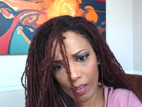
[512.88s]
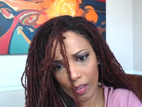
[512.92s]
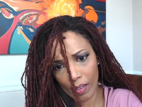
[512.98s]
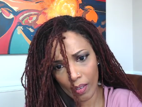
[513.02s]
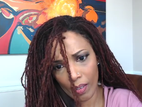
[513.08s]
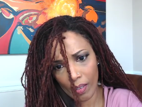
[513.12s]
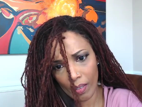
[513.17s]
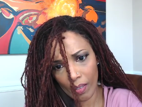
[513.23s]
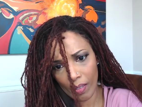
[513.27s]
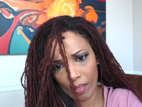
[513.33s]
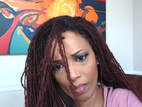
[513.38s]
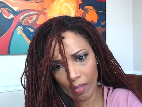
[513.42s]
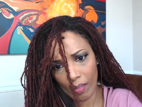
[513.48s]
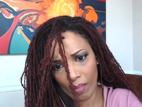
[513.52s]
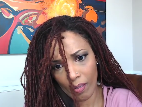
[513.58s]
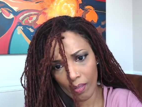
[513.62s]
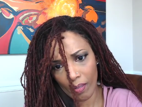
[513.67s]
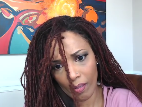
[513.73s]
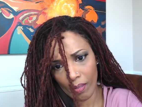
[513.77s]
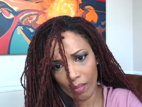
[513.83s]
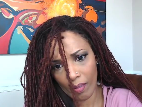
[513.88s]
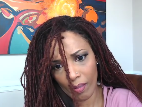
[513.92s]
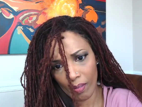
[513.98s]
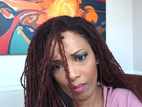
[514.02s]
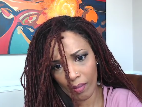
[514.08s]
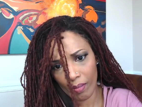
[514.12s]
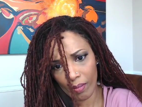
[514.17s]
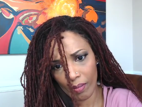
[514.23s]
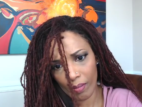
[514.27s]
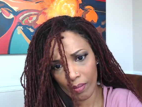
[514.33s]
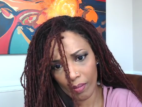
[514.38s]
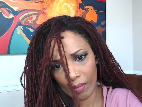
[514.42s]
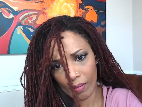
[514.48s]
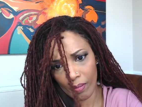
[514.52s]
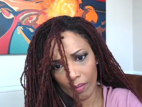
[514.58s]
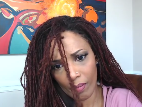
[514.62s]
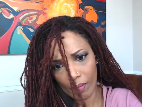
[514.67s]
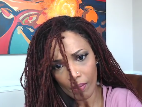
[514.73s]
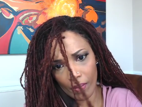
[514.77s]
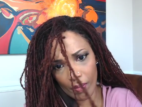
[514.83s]

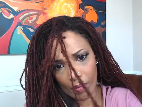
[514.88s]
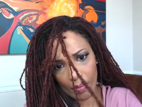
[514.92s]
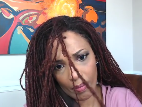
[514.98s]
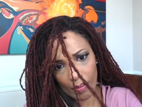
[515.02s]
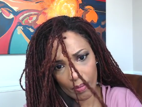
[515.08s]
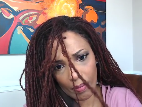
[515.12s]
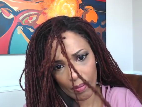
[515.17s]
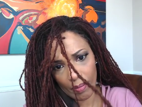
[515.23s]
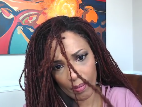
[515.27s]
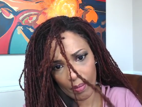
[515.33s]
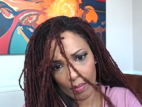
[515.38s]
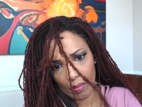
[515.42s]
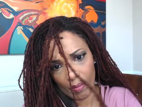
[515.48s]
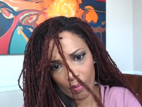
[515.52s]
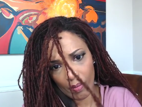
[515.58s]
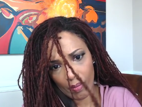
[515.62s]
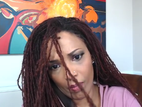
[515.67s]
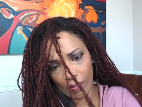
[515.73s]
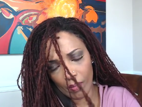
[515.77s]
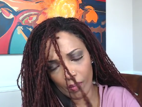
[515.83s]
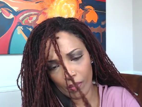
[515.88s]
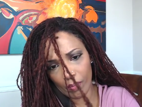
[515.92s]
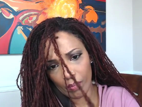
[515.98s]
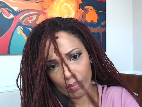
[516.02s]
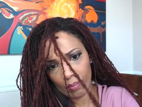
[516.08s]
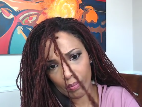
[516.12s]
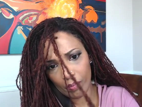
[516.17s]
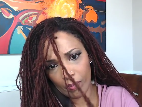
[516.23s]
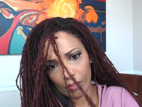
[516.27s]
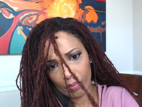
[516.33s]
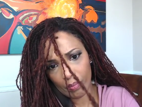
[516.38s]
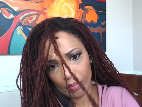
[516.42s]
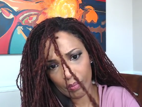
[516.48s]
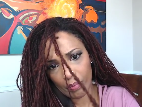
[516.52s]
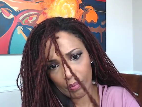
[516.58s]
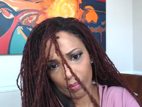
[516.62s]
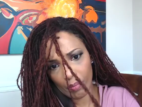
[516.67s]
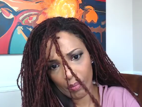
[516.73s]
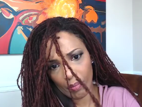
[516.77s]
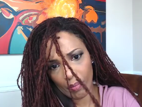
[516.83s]

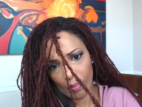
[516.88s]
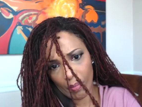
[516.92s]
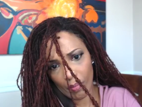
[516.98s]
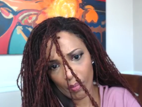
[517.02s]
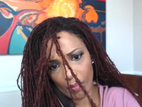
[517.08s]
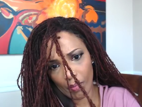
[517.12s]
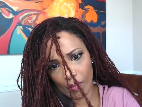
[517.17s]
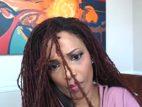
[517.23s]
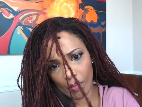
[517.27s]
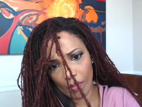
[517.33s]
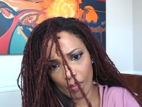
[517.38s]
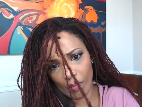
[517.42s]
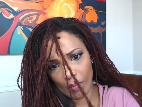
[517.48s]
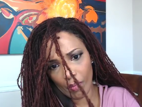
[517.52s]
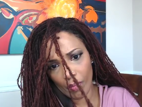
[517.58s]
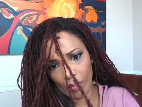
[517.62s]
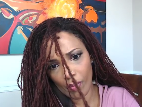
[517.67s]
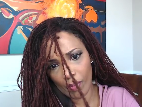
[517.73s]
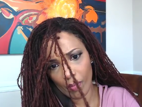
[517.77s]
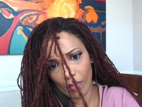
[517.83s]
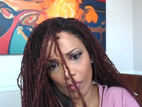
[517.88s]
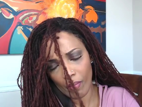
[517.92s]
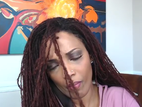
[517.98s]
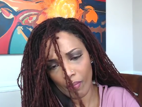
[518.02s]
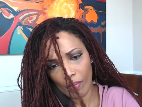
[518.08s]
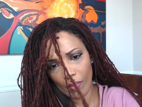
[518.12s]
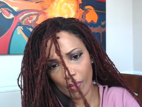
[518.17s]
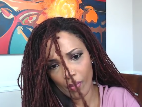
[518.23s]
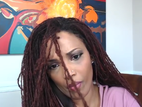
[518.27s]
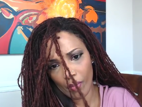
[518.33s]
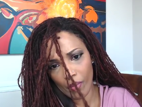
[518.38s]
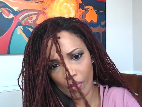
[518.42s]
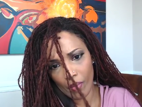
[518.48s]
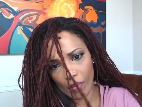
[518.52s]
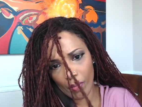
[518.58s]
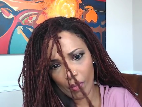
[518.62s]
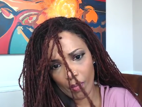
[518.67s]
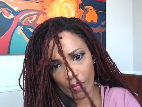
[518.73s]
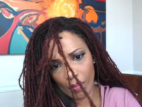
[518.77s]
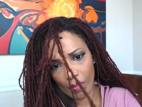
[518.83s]

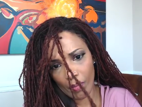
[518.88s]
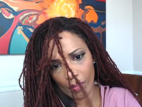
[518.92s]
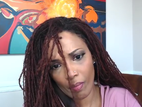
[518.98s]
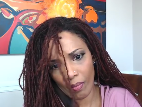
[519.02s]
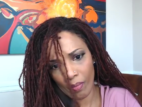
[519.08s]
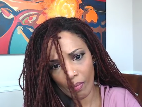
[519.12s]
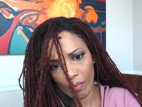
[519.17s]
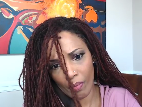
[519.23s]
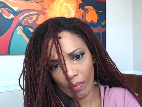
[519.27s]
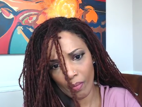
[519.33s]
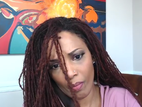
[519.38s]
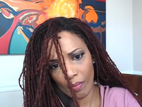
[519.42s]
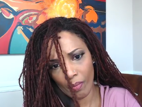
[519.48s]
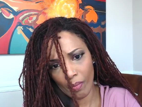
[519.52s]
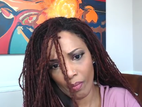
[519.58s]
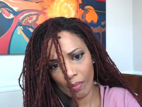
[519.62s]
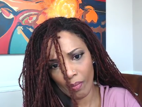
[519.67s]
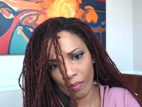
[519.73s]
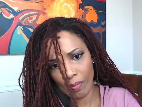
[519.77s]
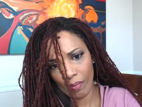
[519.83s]
Nothing is said.